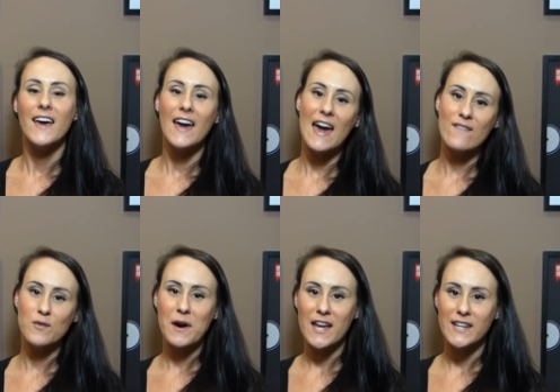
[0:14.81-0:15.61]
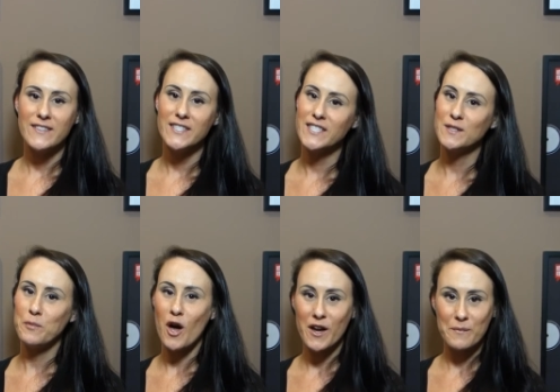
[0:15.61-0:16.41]
Hey everybody, this is
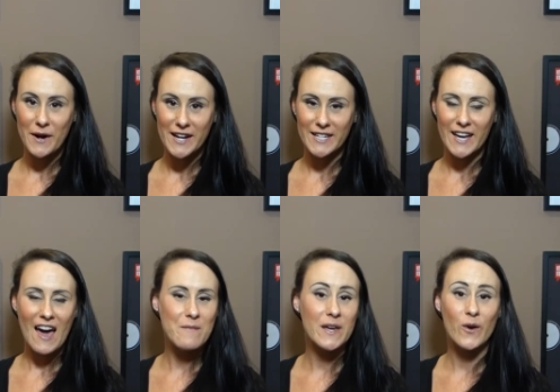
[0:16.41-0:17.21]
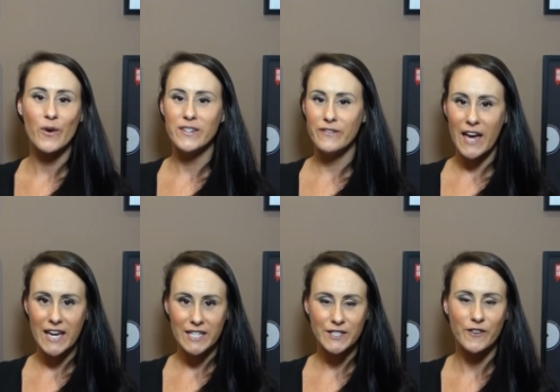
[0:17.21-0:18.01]
Blogging Brandi. I've been going to
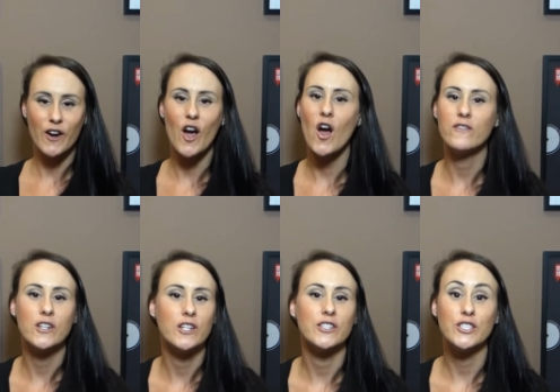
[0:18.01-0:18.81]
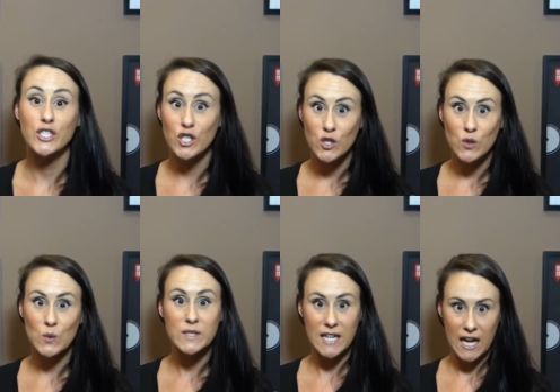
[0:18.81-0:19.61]
Vegas for over
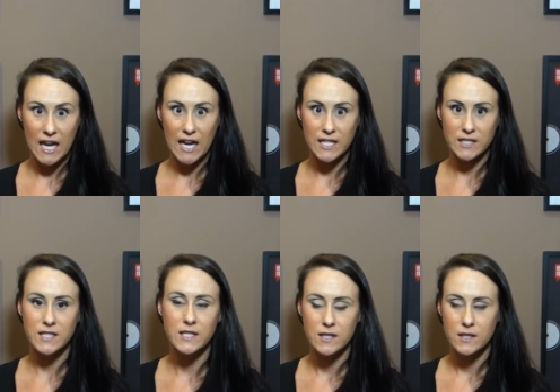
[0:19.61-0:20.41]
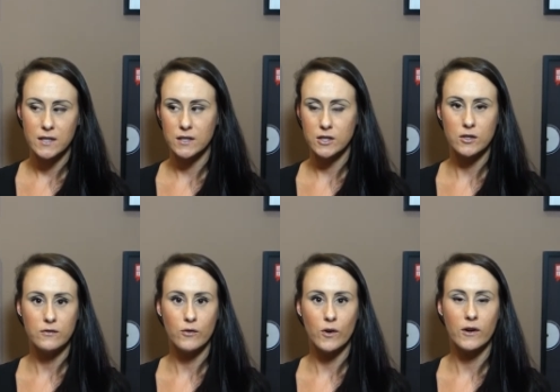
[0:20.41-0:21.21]
two decades. That's two,
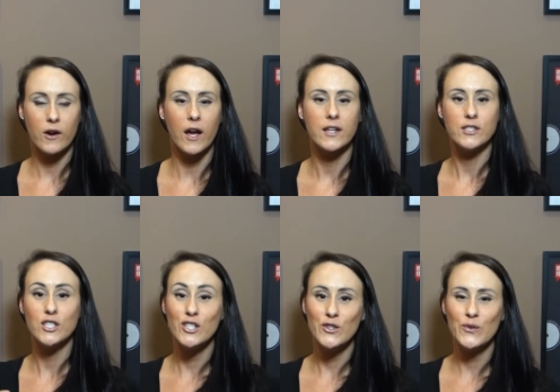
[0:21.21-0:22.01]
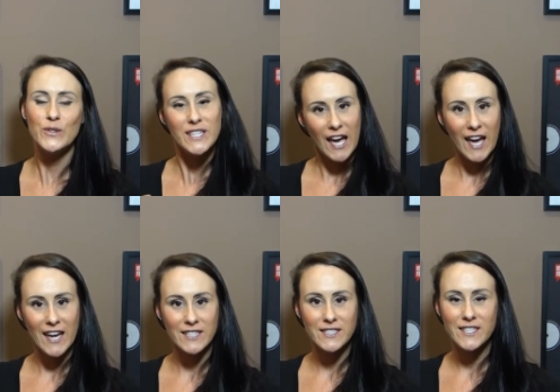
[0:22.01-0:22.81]
four, okay. Two
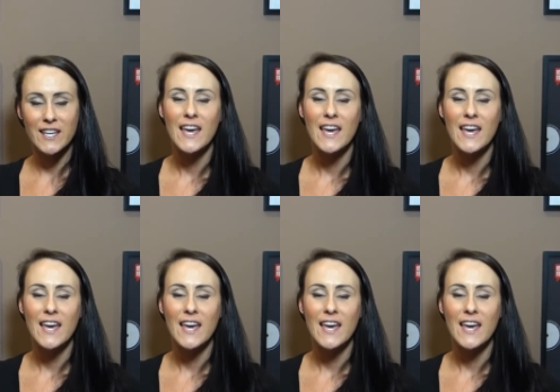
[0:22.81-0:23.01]
decades.